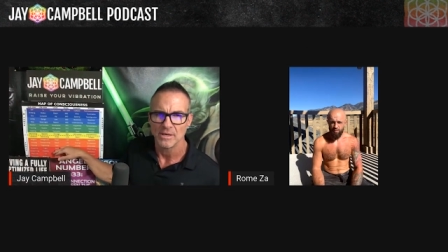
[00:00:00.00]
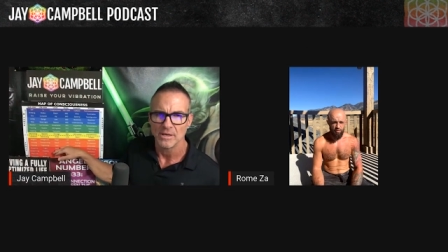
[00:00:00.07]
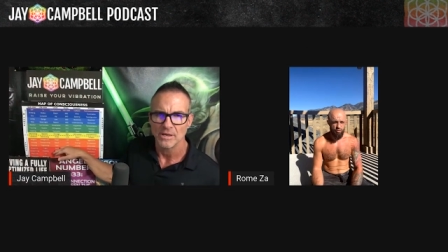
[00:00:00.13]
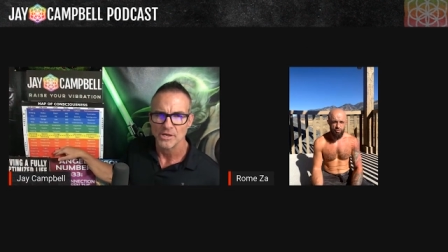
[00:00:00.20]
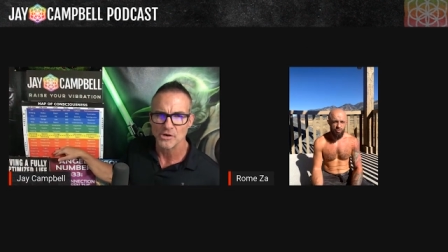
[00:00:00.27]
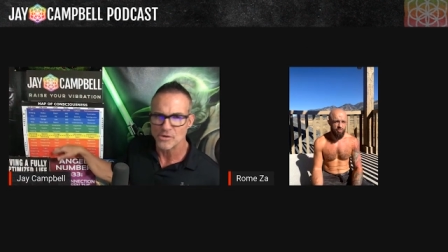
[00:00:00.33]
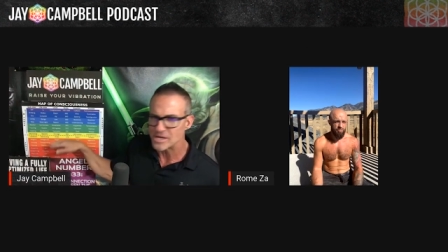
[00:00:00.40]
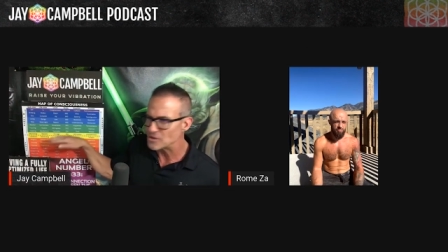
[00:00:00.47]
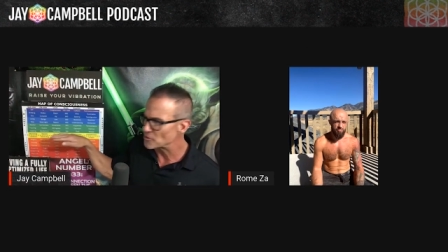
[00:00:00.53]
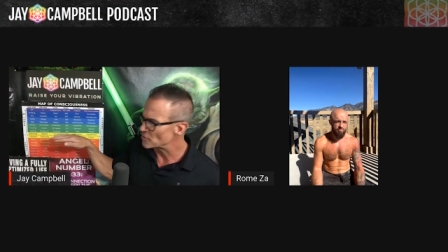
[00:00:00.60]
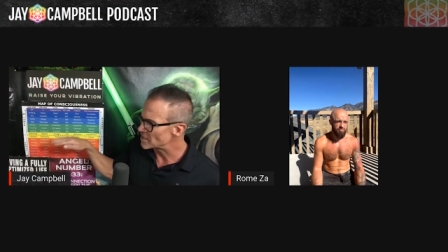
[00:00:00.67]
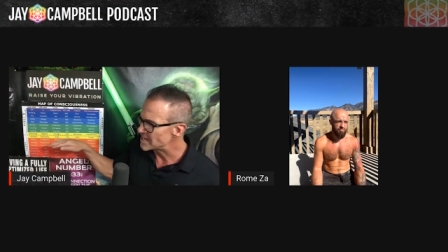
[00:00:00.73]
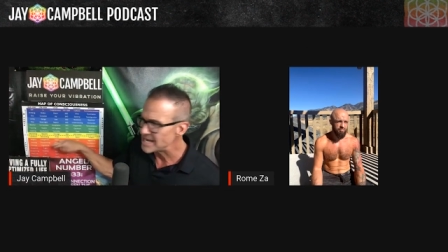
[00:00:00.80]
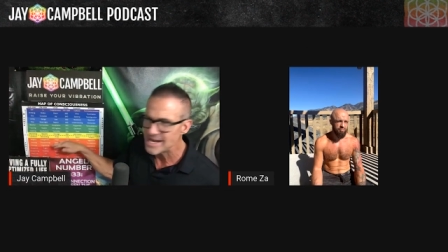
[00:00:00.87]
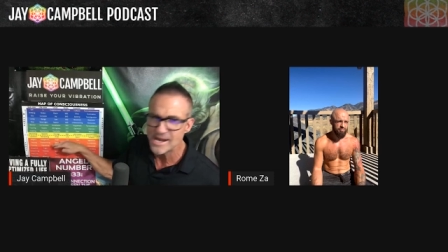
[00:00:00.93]
For sure. You're either
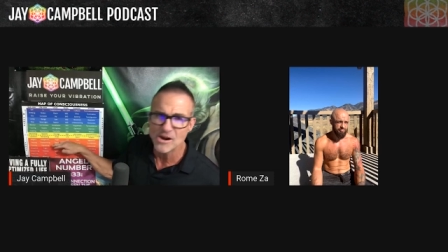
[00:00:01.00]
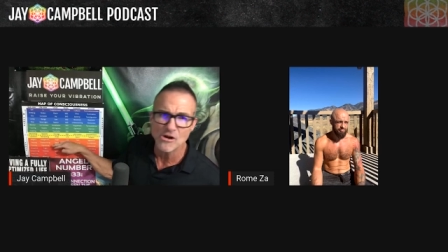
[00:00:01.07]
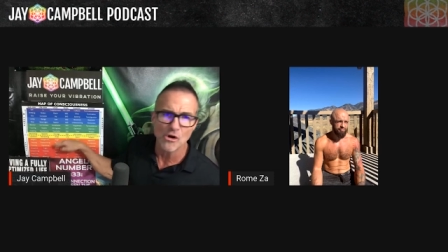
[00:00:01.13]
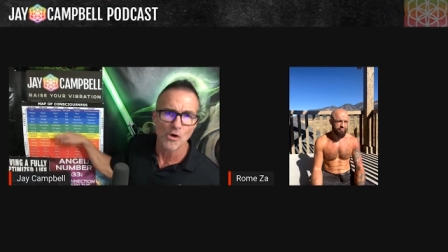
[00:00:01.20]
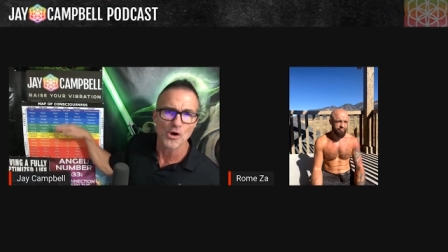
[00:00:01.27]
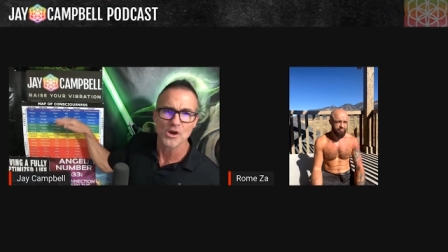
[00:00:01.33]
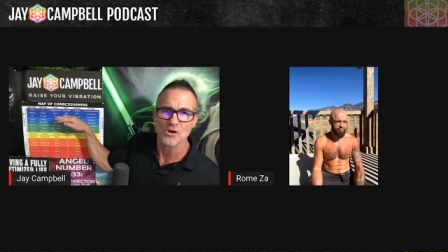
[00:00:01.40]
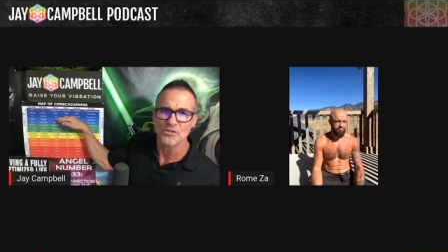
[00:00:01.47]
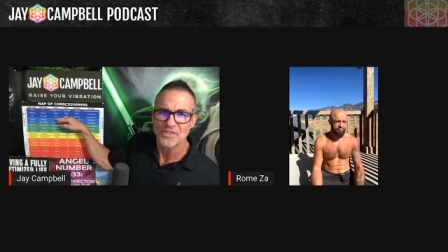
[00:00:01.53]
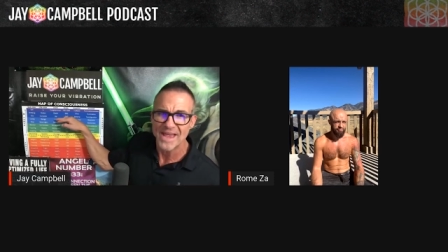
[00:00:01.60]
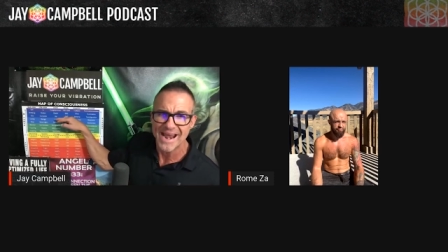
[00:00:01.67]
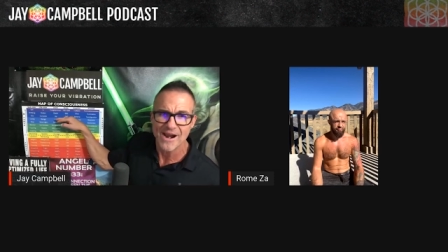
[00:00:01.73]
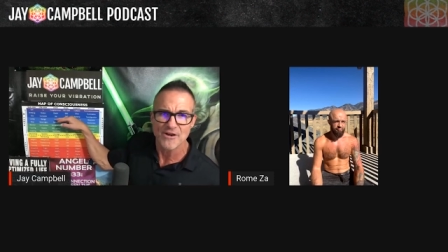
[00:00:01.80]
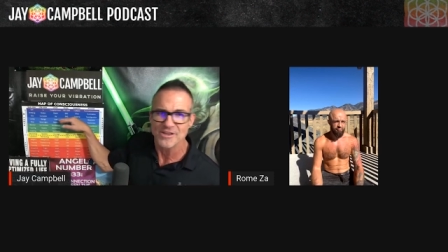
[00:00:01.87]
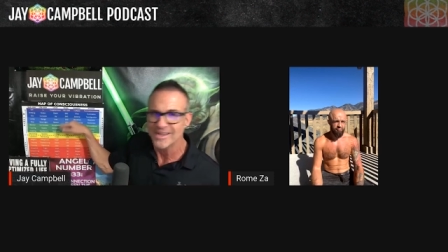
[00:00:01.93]
here or you're
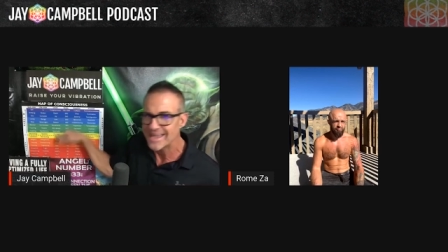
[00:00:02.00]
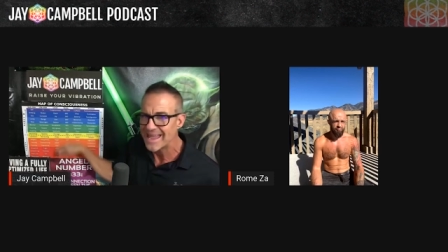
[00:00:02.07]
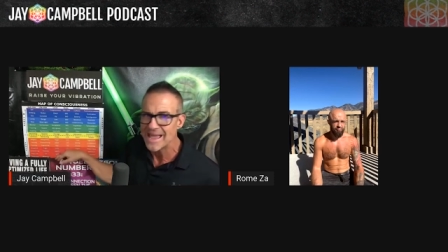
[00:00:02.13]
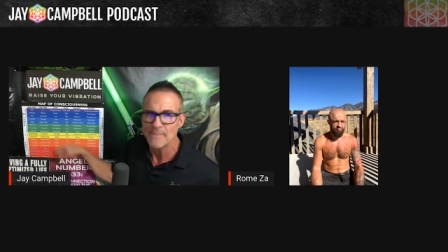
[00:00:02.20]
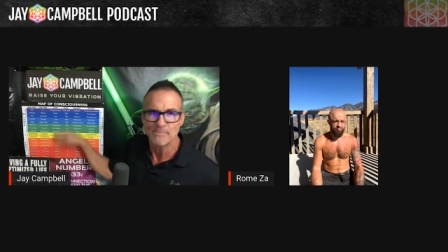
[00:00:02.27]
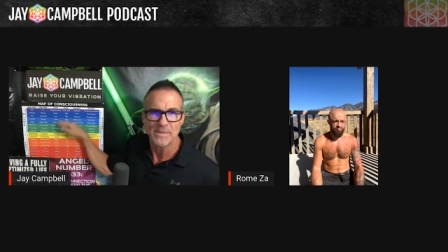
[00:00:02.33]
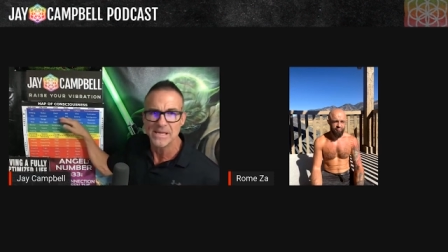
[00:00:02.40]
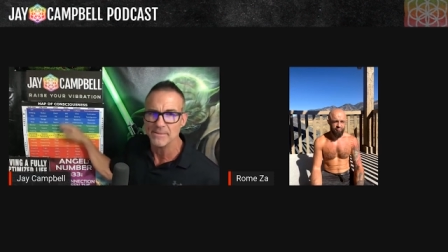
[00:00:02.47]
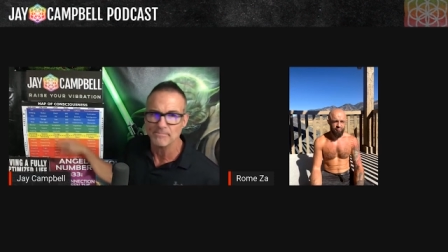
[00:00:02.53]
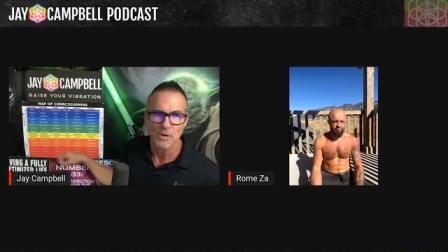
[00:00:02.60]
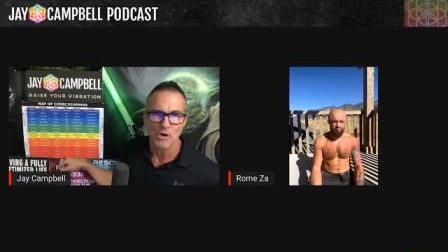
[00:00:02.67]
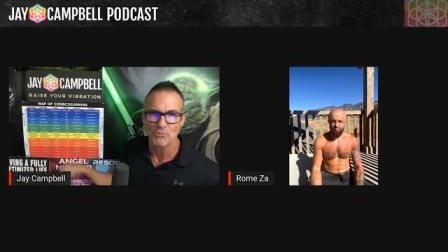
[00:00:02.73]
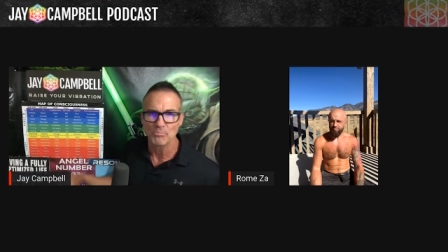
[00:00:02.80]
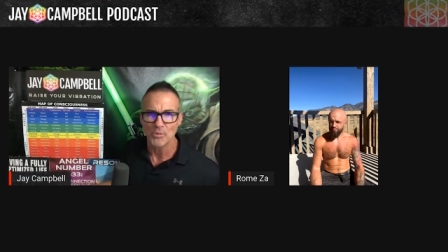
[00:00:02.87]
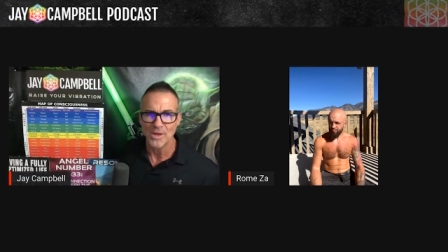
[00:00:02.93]
there. You can't be in
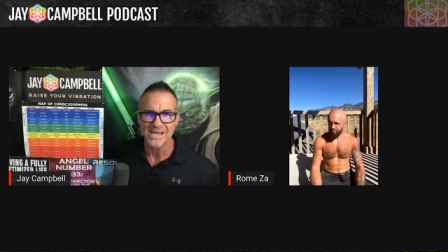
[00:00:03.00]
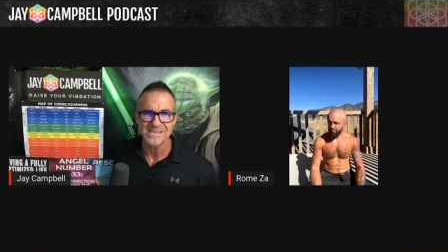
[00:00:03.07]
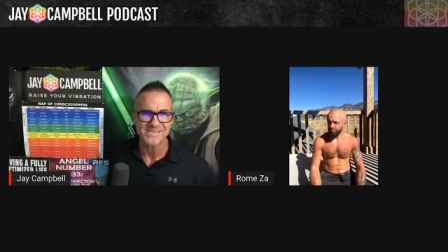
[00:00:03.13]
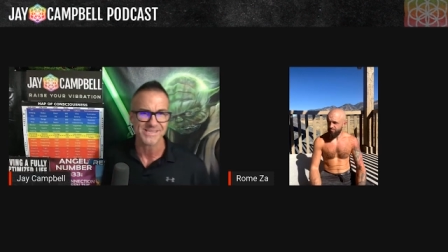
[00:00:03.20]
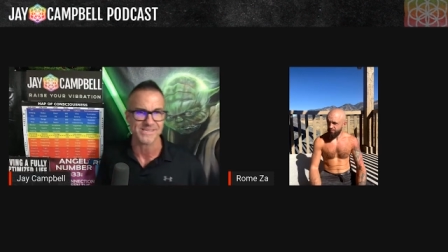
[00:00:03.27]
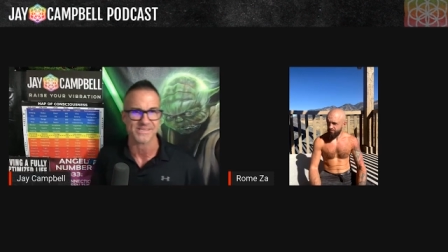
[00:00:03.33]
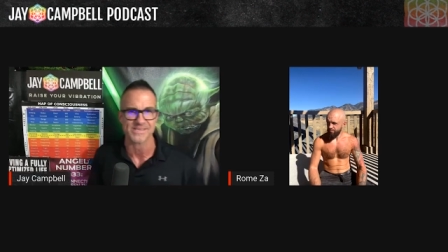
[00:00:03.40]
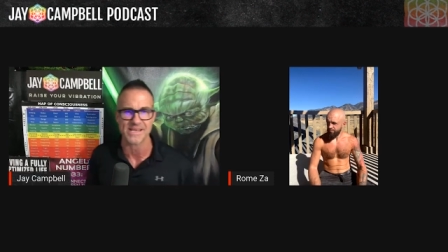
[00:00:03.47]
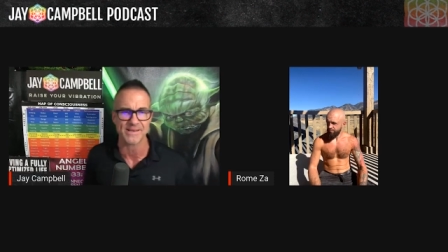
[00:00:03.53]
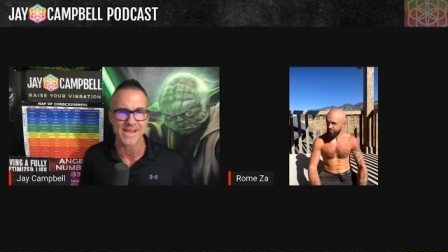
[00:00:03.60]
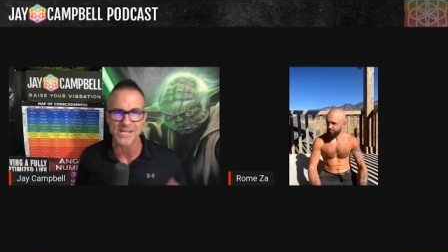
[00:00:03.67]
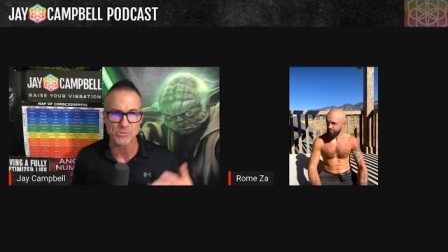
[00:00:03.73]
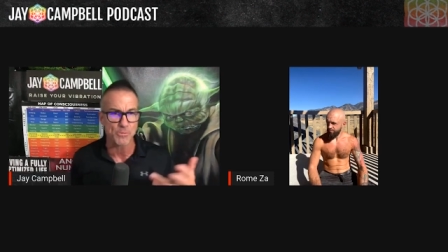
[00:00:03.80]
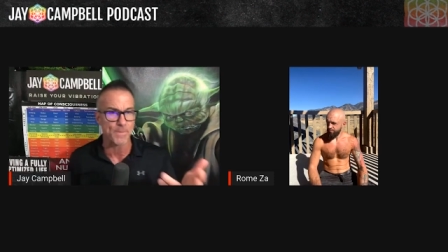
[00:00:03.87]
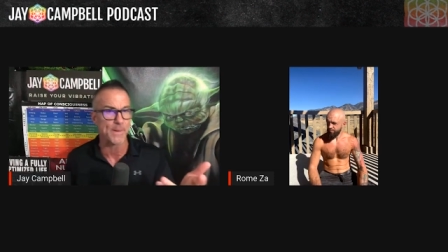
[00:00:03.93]
both places. And
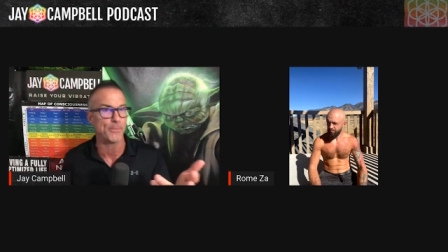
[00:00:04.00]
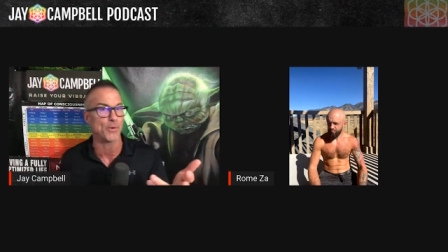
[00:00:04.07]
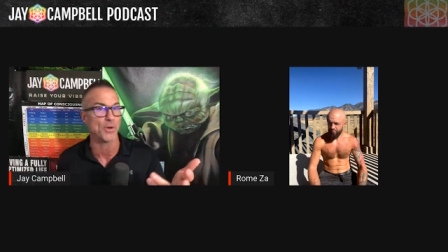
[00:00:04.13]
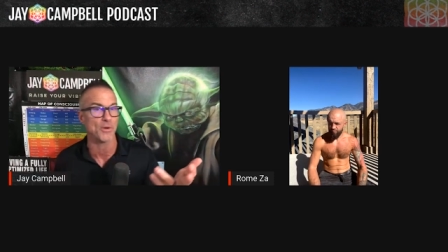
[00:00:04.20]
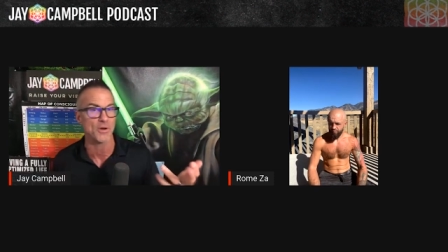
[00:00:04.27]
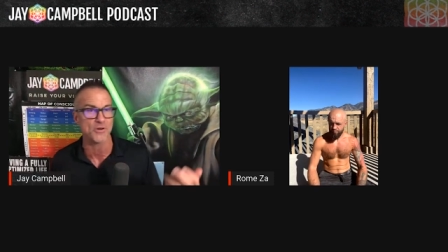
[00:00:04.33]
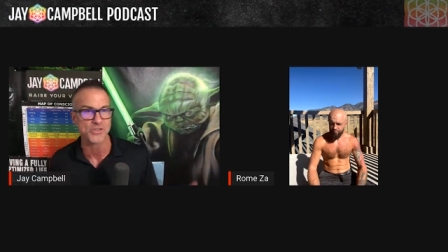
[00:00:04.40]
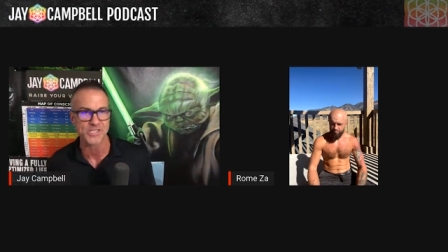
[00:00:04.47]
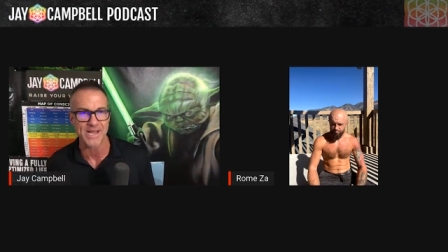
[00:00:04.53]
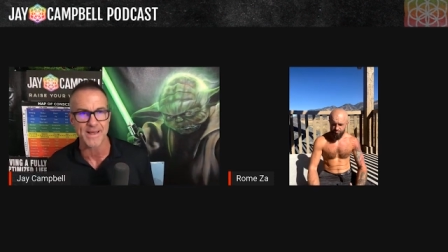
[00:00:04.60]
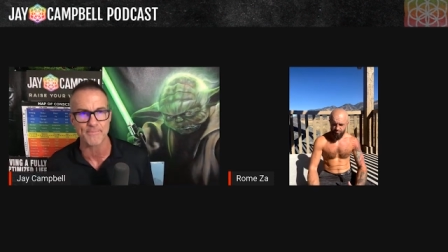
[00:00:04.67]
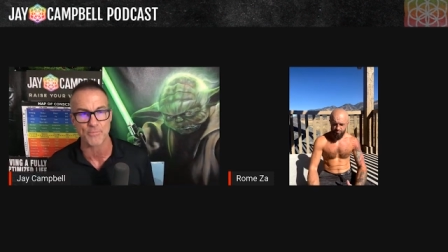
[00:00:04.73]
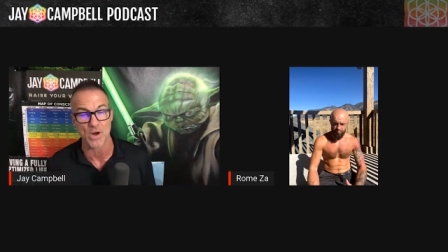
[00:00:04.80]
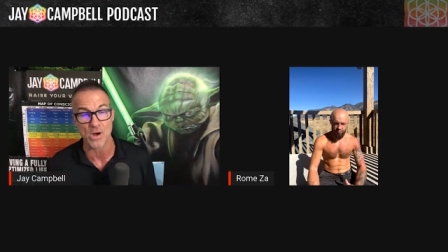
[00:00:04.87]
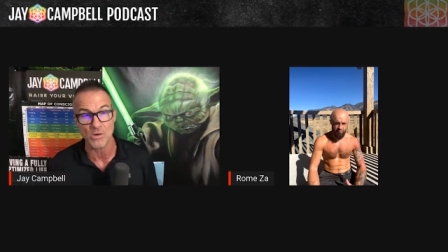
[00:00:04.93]
that's what people don't
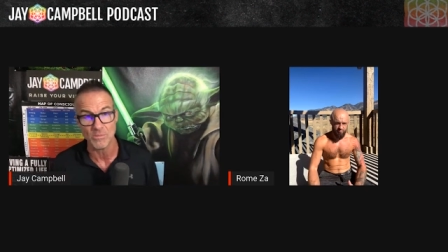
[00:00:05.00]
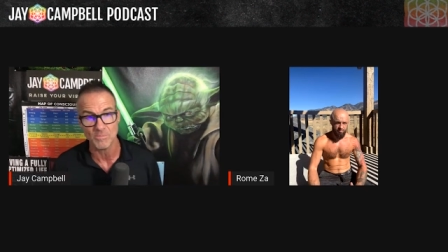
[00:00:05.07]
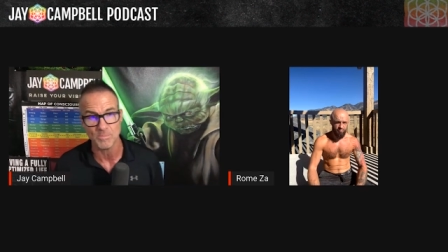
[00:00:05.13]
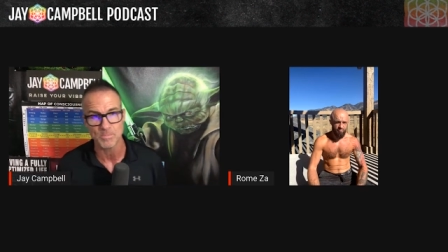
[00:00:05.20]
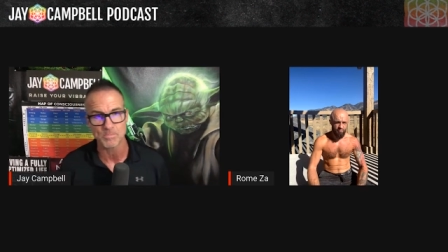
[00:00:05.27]
understand, bro.